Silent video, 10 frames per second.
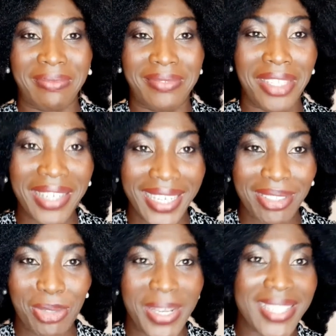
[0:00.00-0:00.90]
don't get
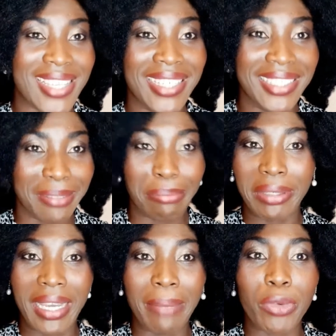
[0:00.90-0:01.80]
too excited,
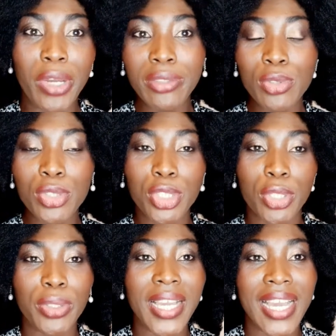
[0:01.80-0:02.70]
but I'm going to show
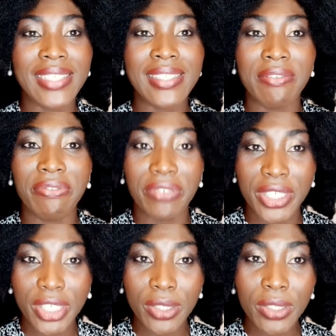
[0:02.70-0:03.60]
you guys the
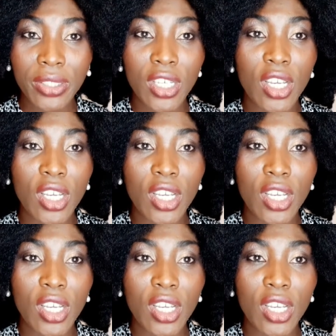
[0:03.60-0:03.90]
video